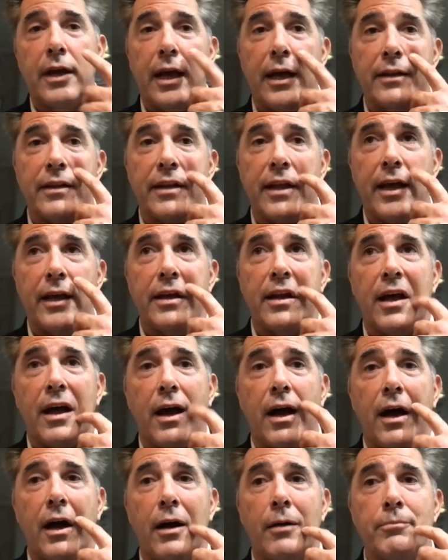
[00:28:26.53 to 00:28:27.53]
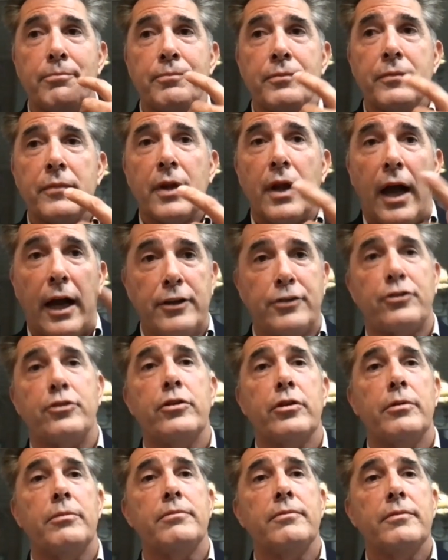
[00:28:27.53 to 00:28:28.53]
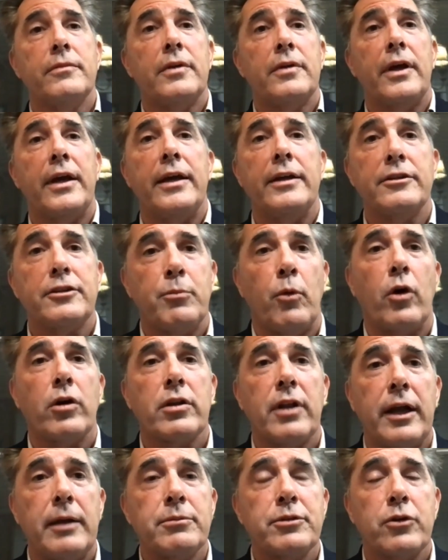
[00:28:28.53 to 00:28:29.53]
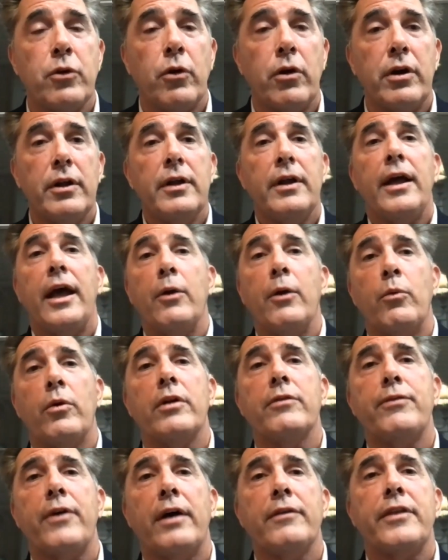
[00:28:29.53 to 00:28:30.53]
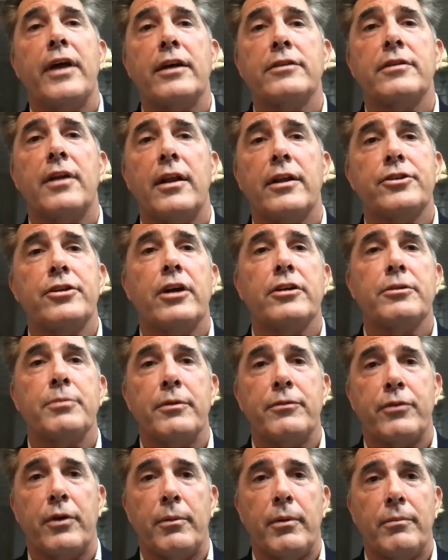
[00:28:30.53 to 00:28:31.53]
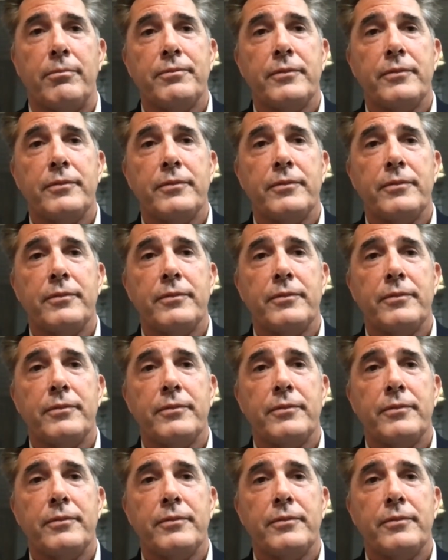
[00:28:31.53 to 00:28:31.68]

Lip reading: And then I sued him in small claims court and won a $5,000 judgment from him.